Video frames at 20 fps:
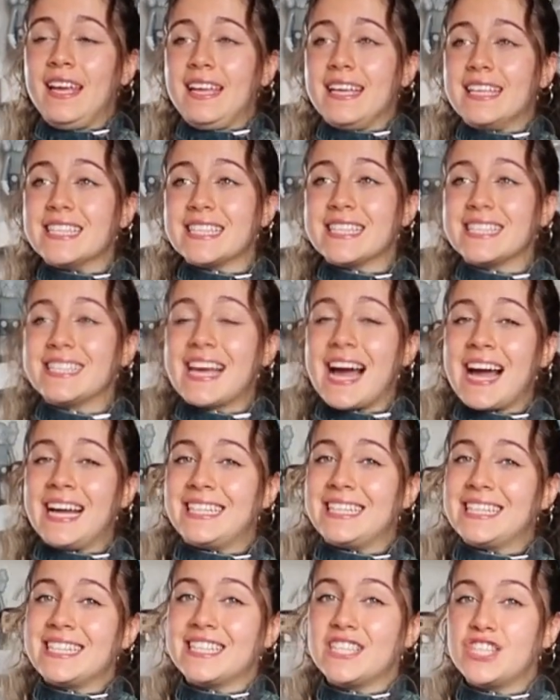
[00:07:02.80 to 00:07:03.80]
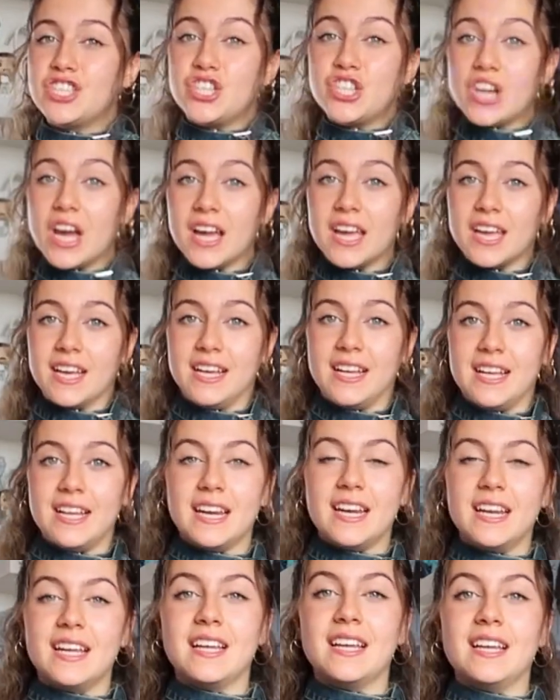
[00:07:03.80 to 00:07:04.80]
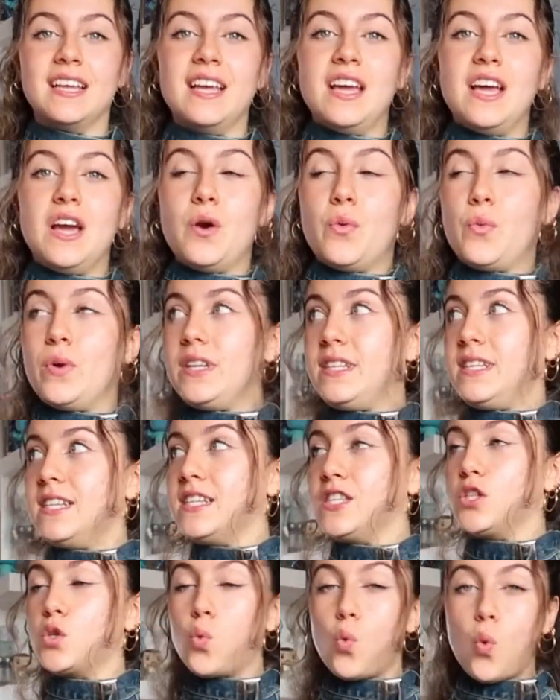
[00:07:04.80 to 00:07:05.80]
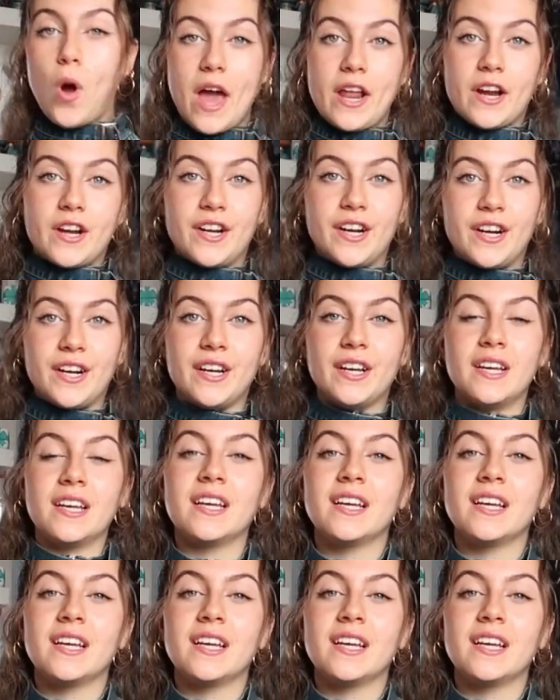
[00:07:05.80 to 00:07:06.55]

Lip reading: inside this jacket with this sweater.